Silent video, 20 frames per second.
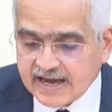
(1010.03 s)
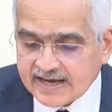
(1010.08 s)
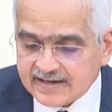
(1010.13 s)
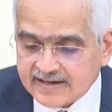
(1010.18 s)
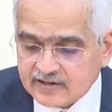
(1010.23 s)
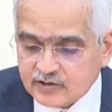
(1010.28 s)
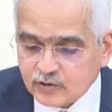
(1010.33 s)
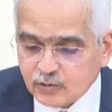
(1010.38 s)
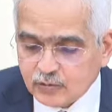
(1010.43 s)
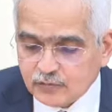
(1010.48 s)

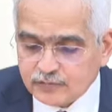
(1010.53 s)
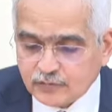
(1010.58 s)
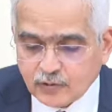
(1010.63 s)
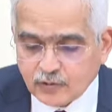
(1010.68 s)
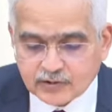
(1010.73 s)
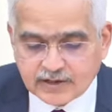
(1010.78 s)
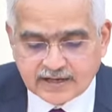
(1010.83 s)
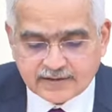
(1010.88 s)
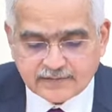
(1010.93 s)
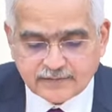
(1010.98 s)
and
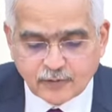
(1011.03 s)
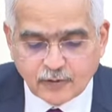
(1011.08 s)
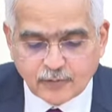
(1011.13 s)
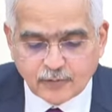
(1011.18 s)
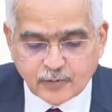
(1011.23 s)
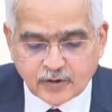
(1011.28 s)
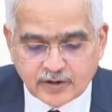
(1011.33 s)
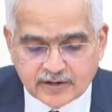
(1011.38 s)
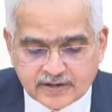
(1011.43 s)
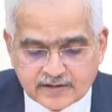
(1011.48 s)
Q4 at
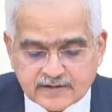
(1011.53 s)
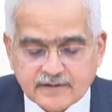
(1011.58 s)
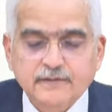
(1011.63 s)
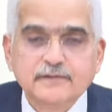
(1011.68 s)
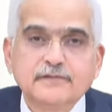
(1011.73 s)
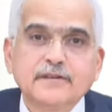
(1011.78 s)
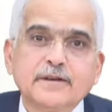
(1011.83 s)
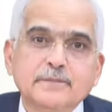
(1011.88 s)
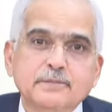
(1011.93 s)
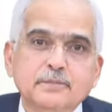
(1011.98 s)

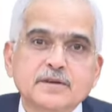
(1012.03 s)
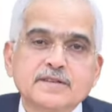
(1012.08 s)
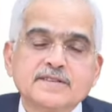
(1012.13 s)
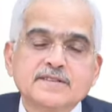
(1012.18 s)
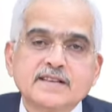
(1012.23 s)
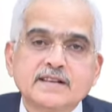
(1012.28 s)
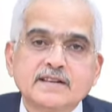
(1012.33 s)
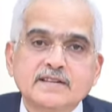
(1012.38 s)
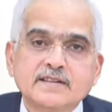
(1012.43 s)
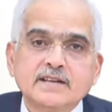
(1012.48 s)

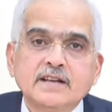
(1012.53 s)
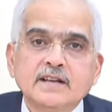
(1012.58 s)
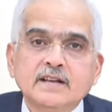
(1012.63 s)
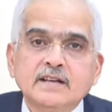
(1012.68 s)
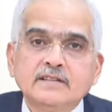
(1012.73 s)
4.5%.